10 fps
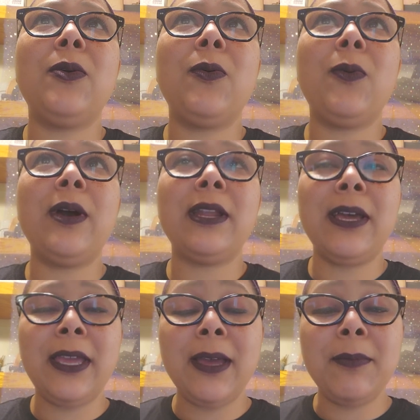What
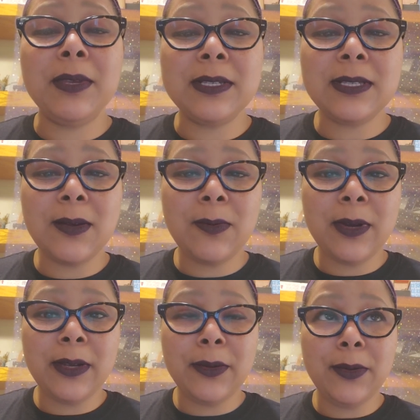I am is
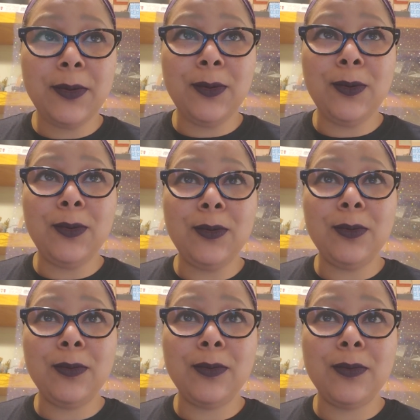someone who
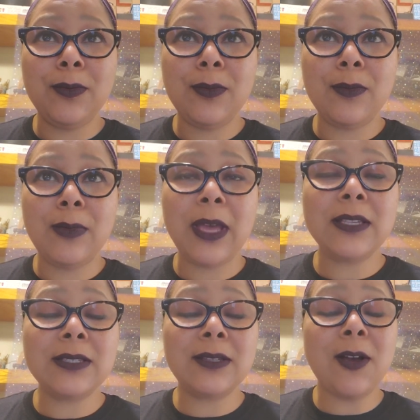
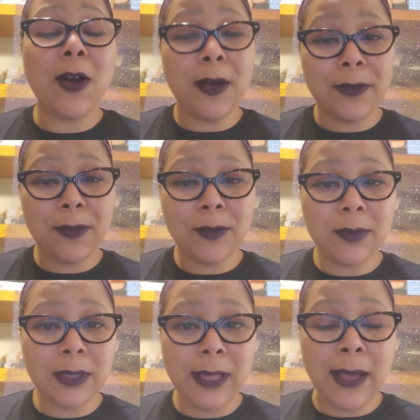has gone
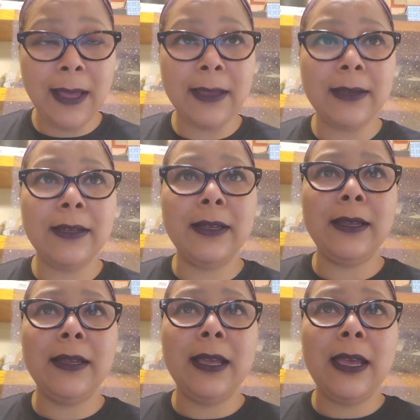through a lot
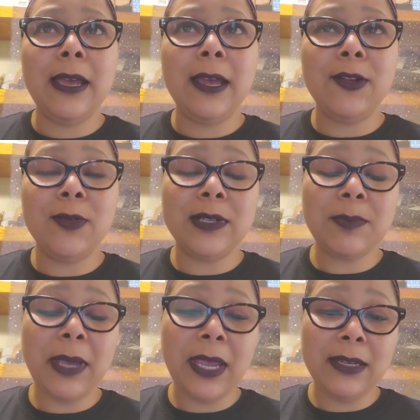and who has
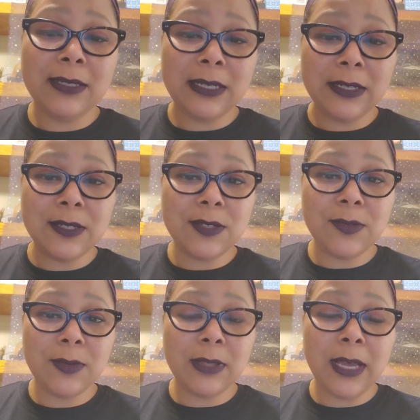paid attention
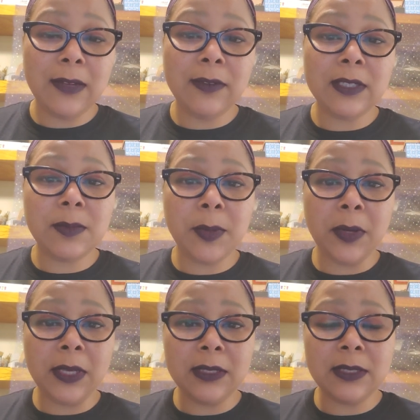to a lot of
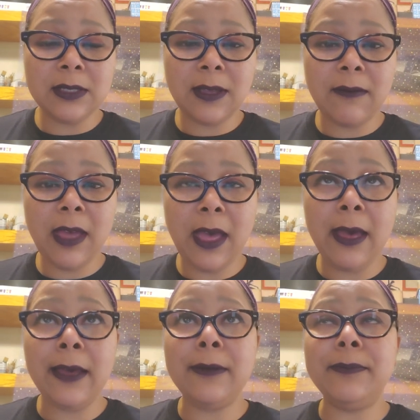experiences I've
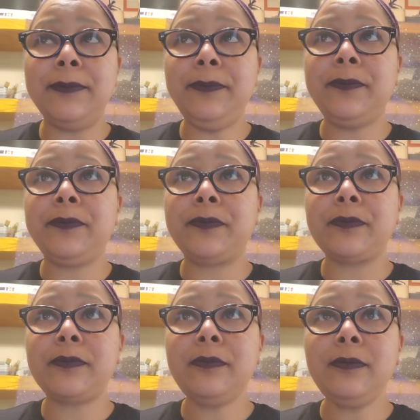had.
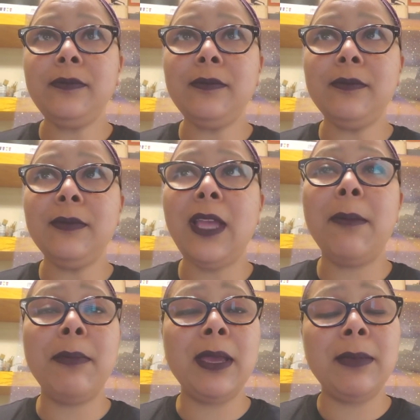
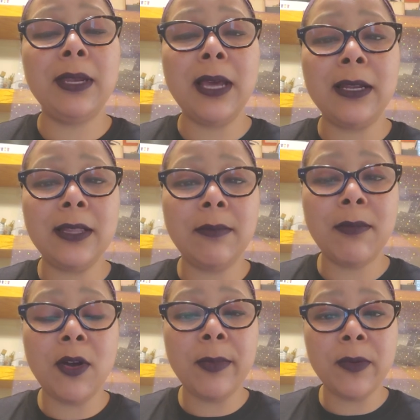And maybe not in the
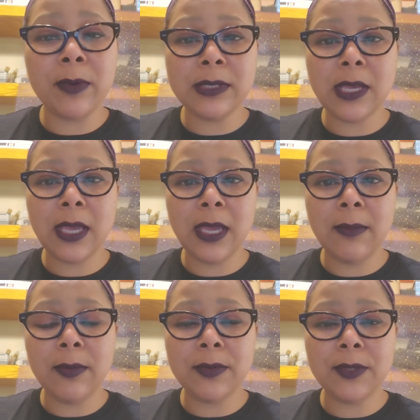moment was I
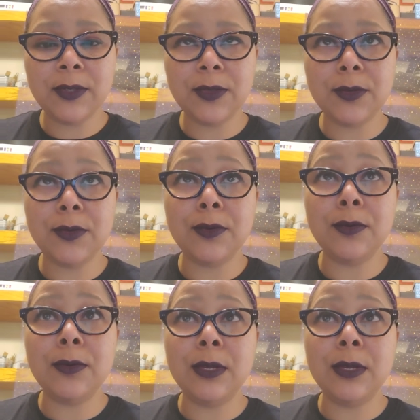able to